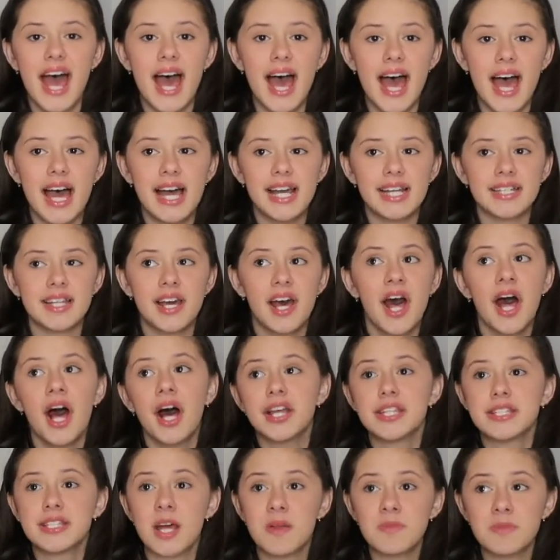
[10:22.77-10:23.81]
And
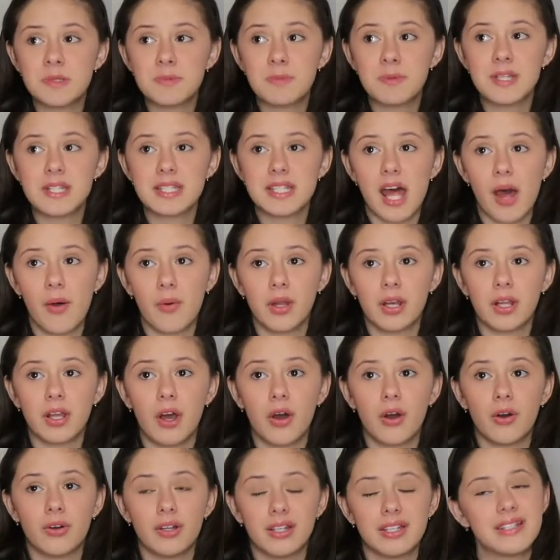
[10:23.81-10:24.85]
some spins that would
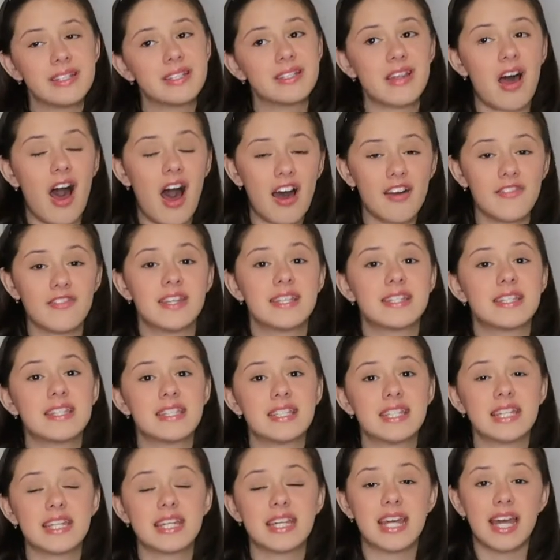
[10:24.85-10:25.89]
go is
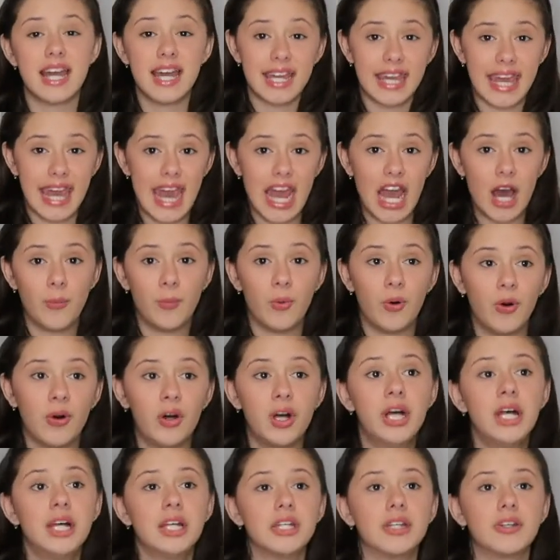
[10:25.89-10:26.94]
obviously a camel.